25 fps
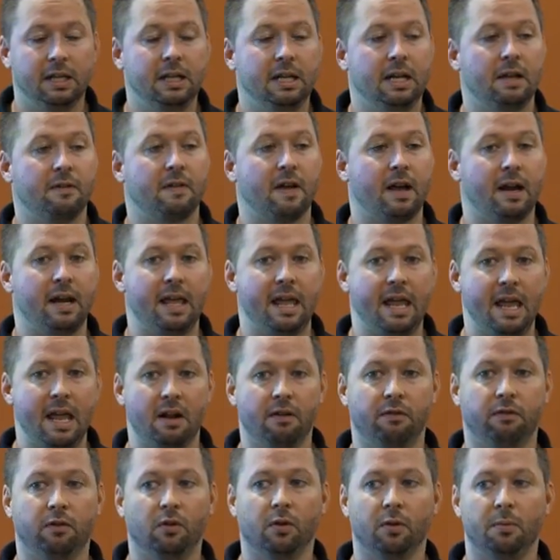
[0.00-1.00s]
And I've got a
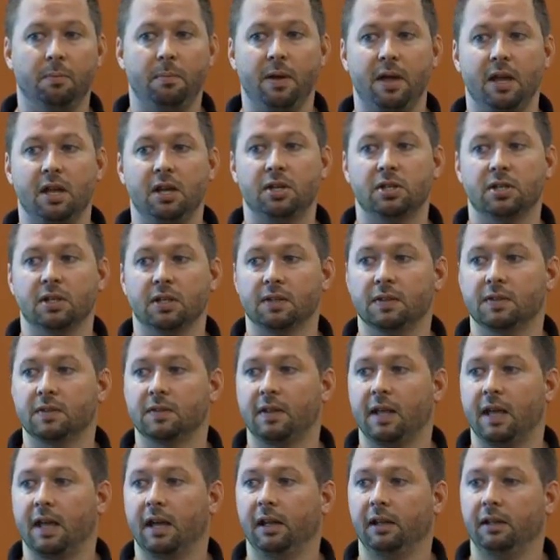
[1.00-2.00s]
handful of patients
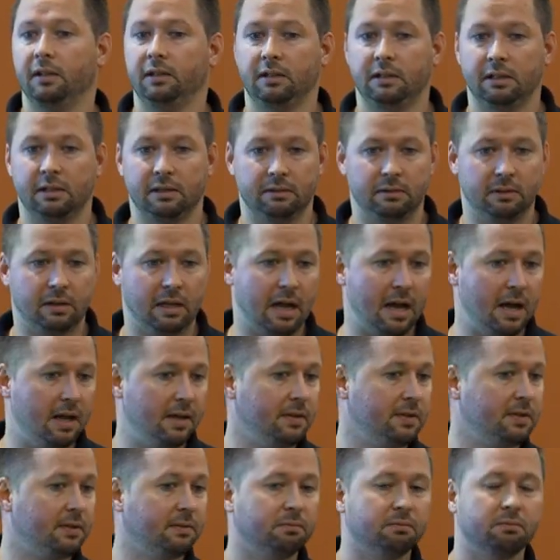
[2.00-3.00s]
that
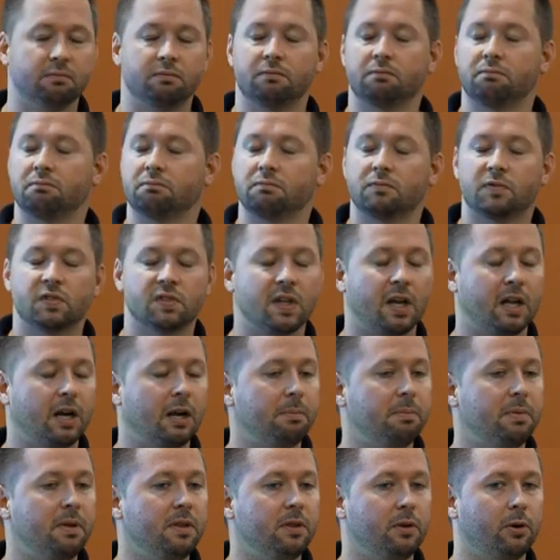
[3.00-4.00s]
I set
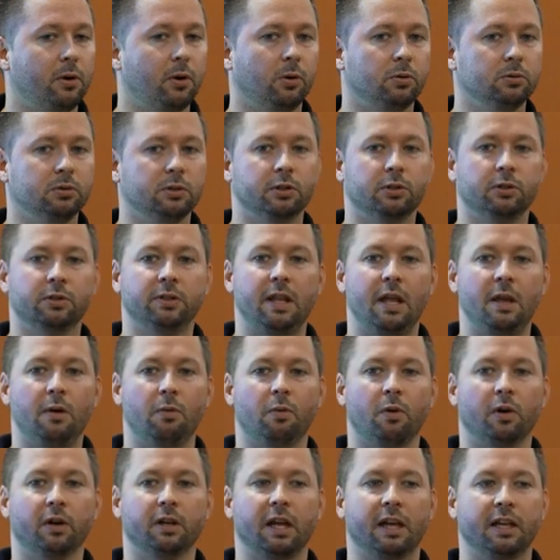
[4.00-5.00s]
up in their own little
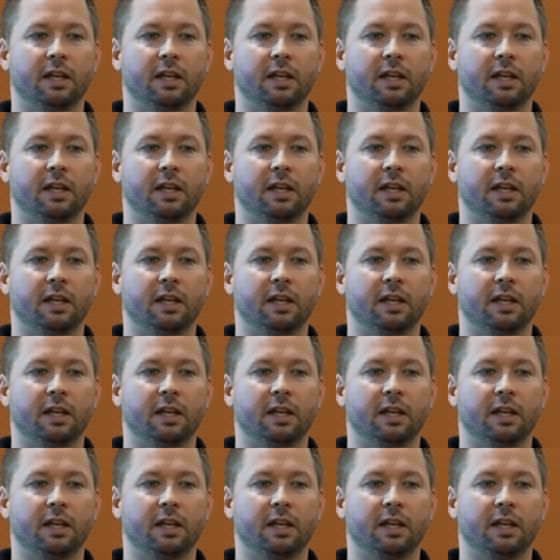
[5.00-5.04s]
network.